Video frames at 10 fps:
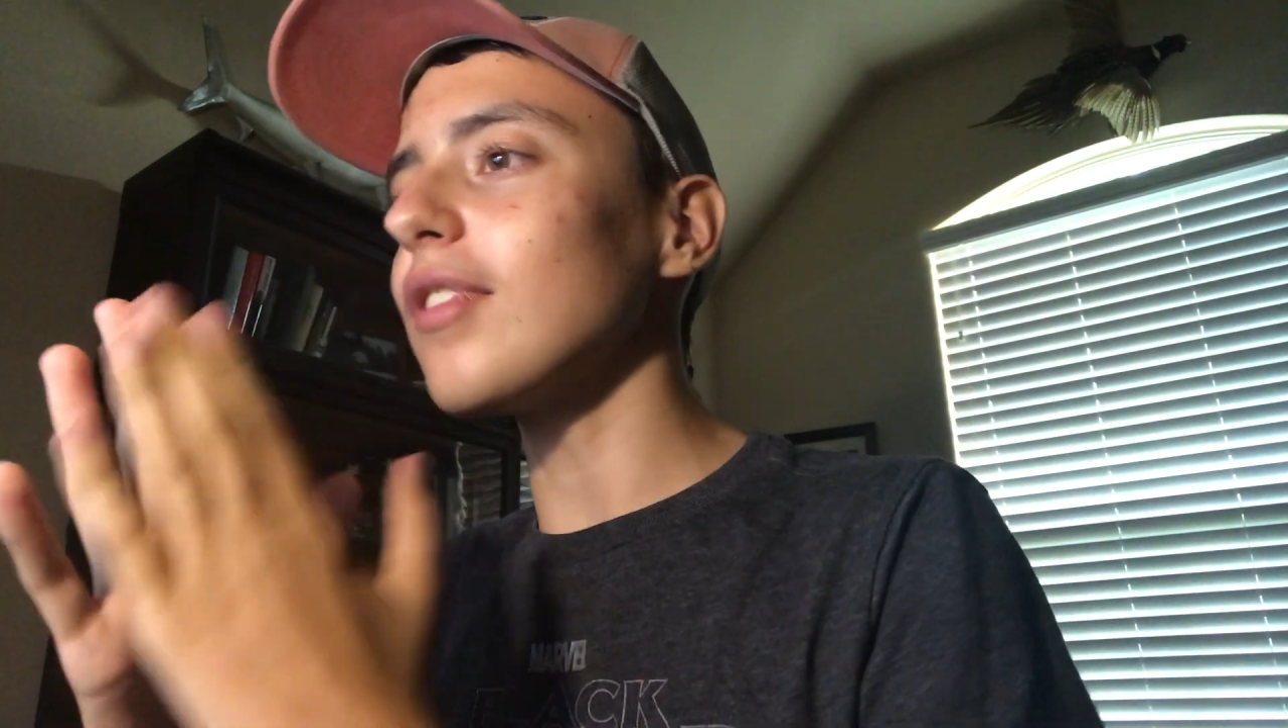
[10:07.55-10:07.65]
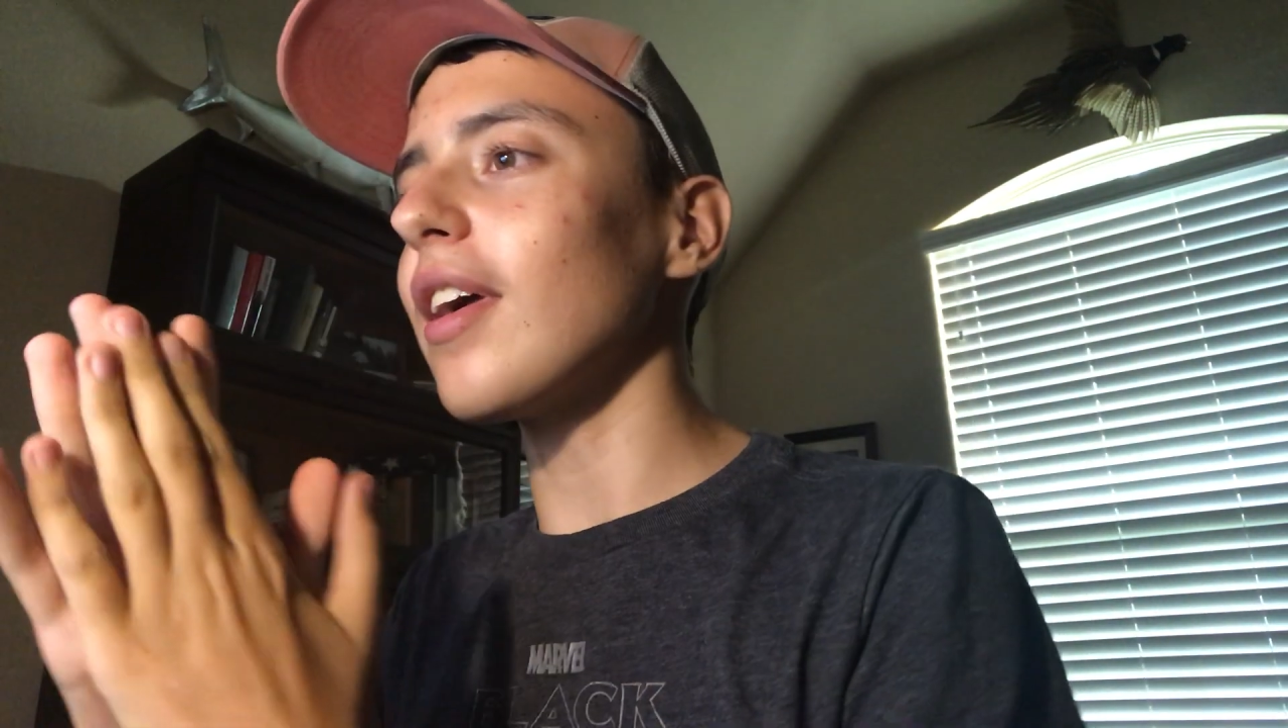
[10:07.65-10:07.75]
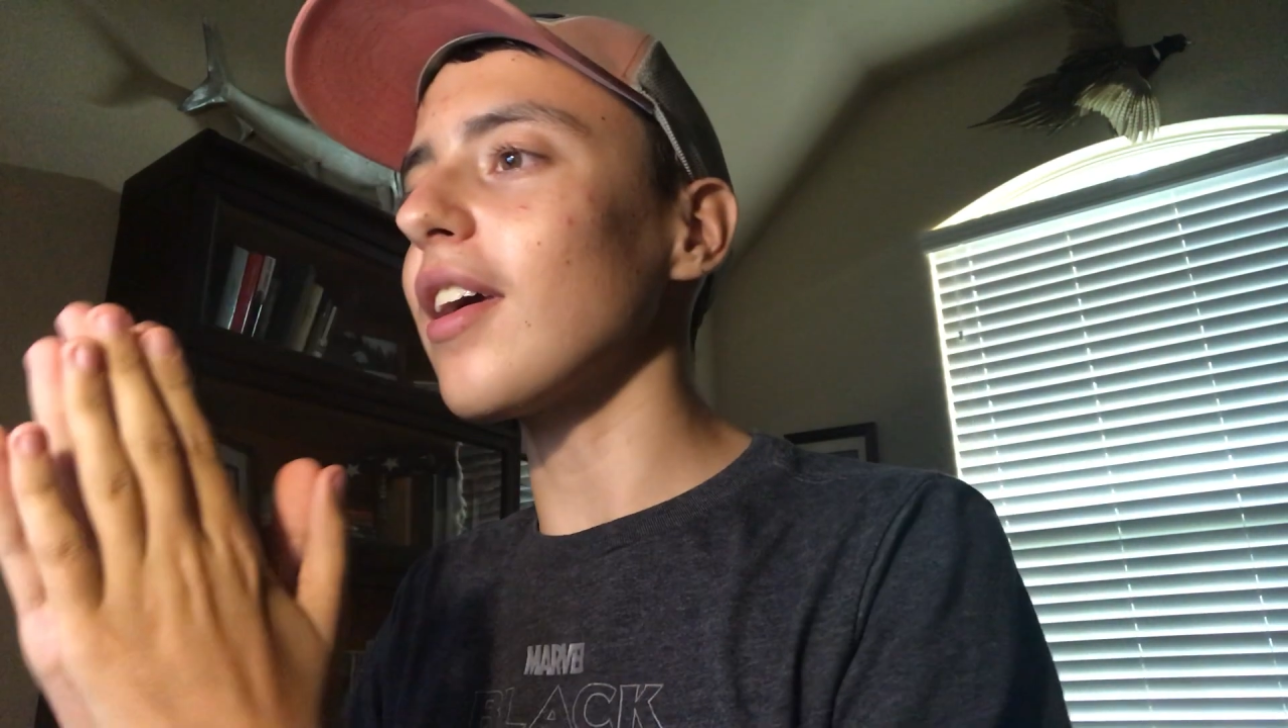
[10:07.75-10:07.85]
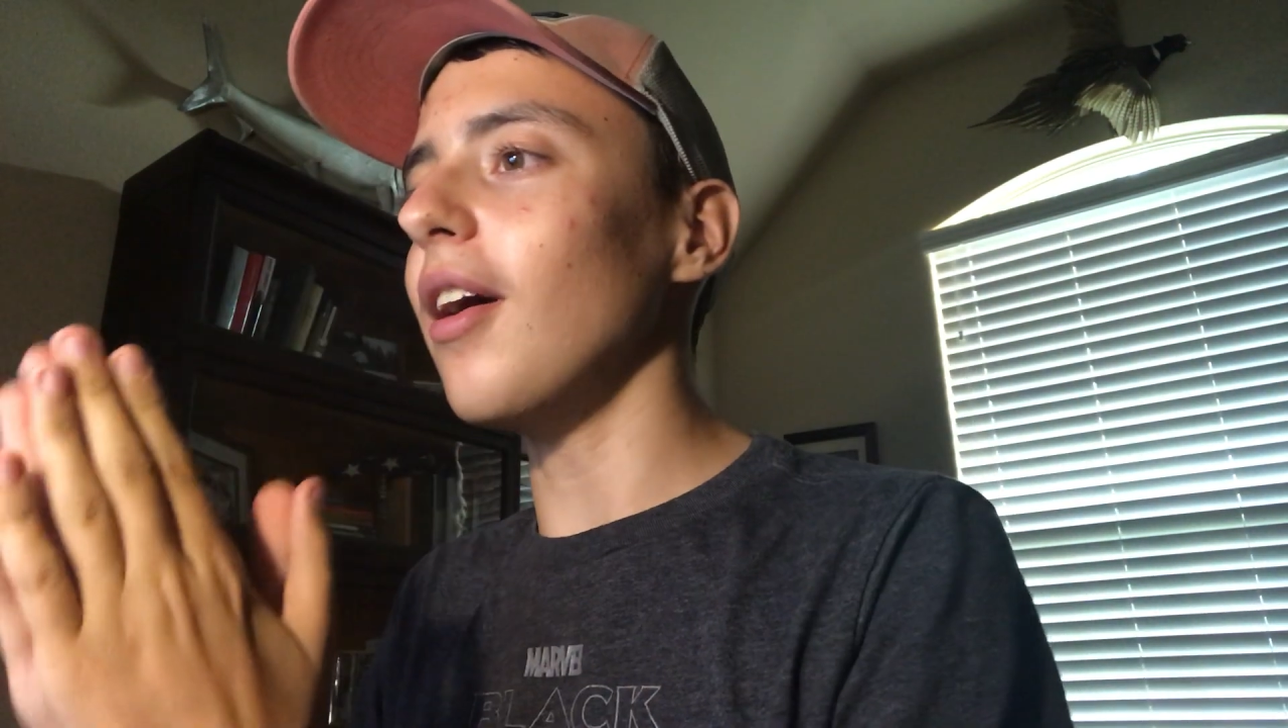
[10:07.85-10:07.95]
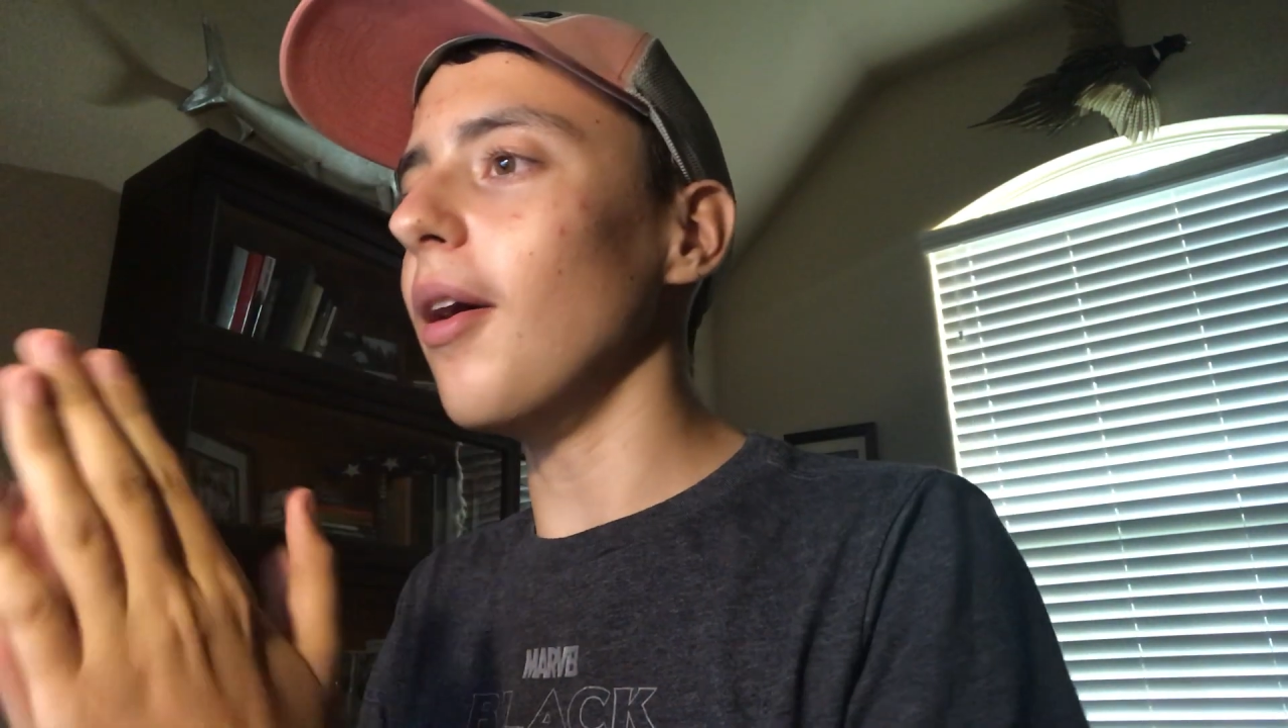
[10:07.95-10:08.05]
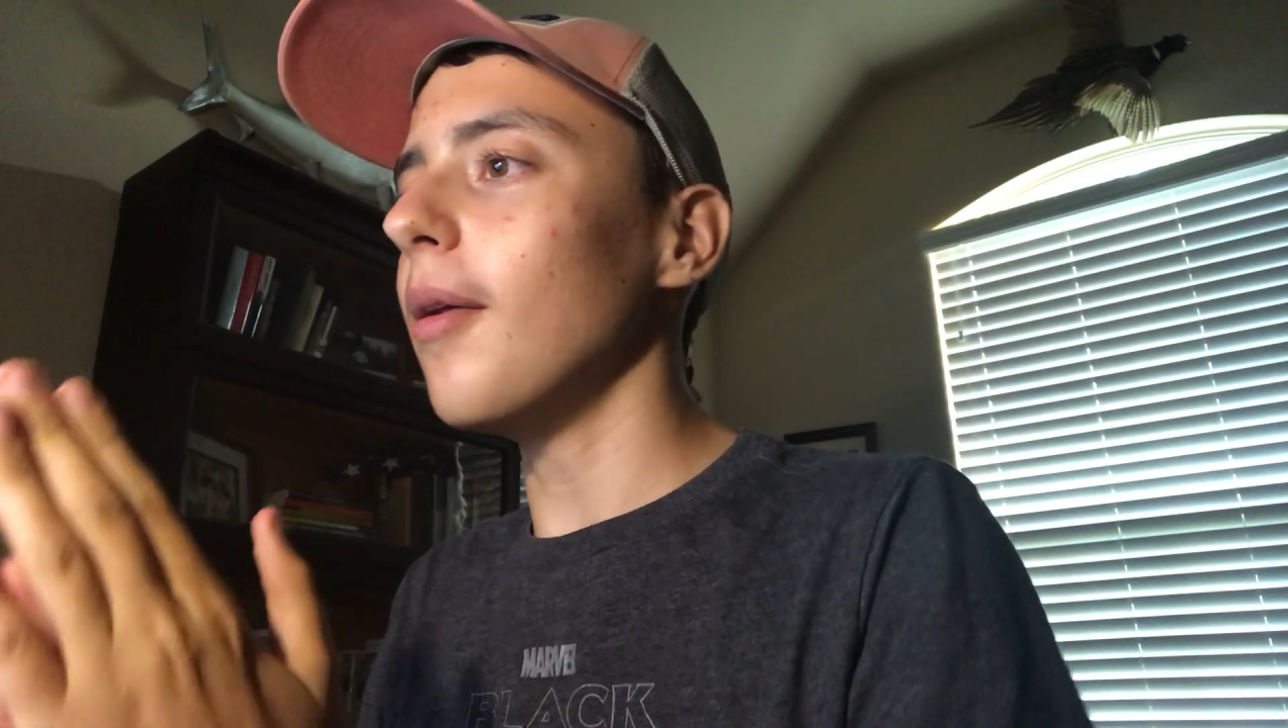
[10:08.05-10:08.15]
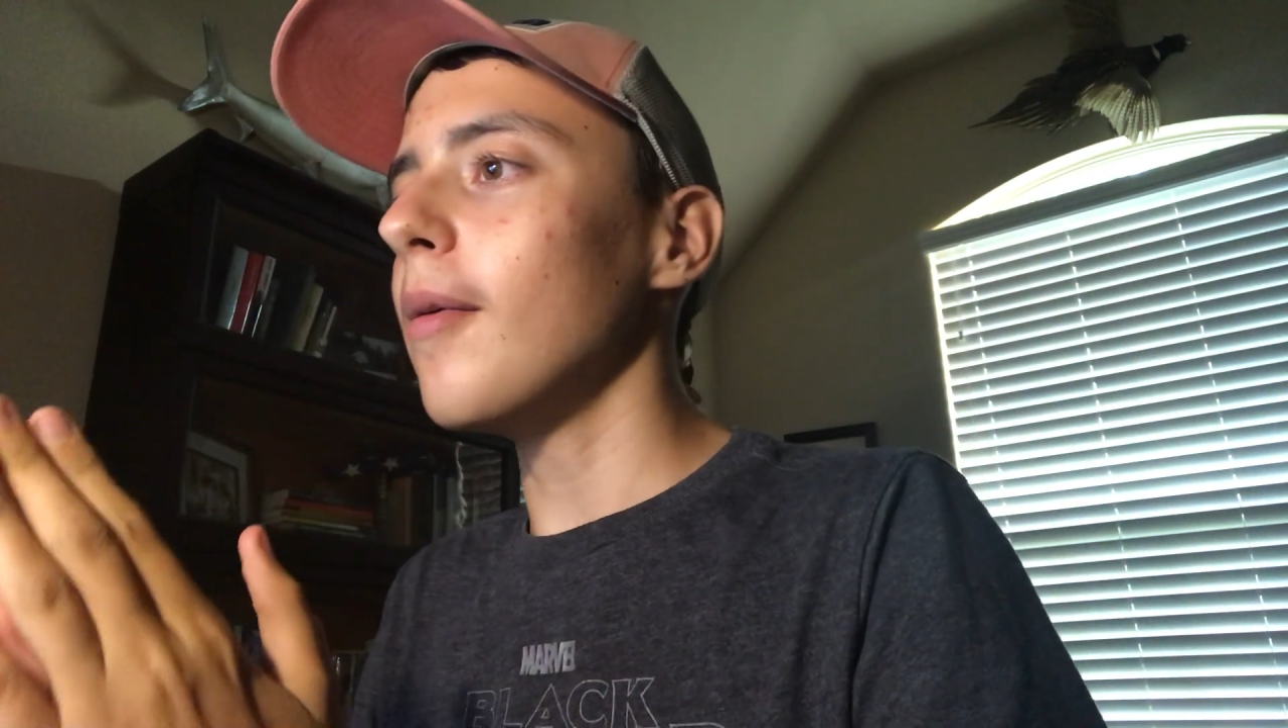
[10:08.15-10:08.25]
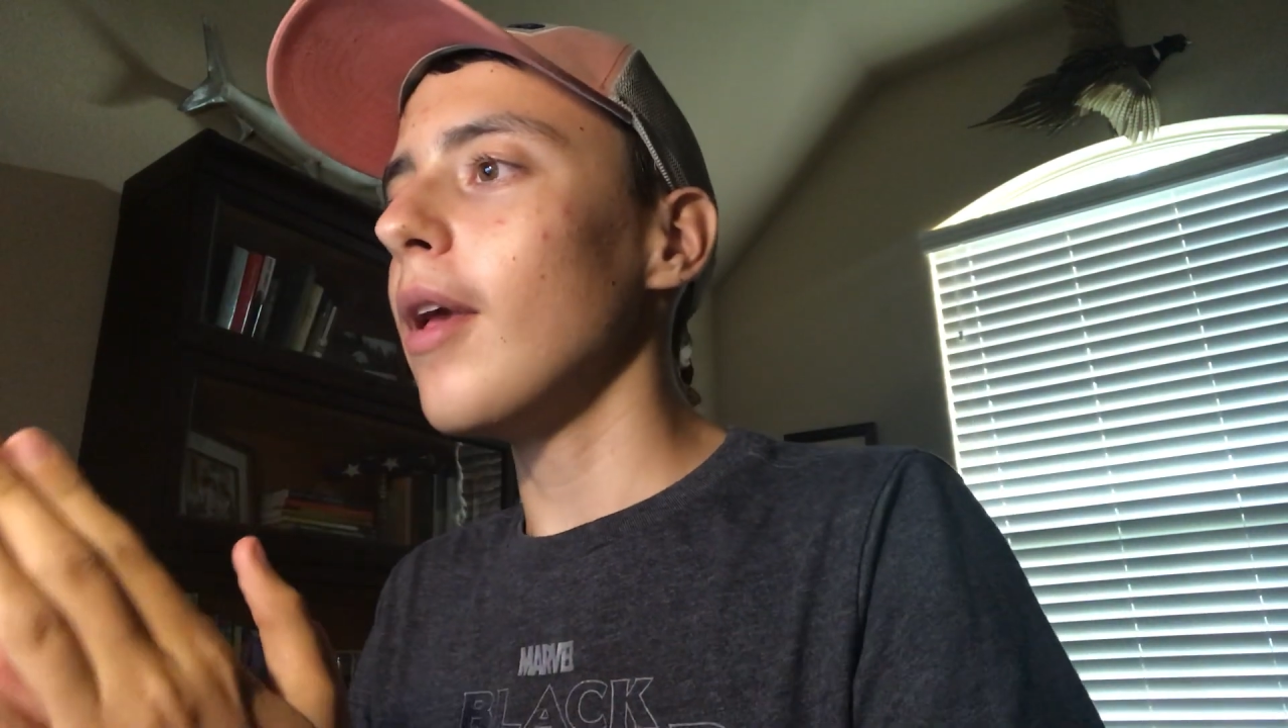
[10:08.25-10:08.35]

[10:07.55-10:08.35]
like a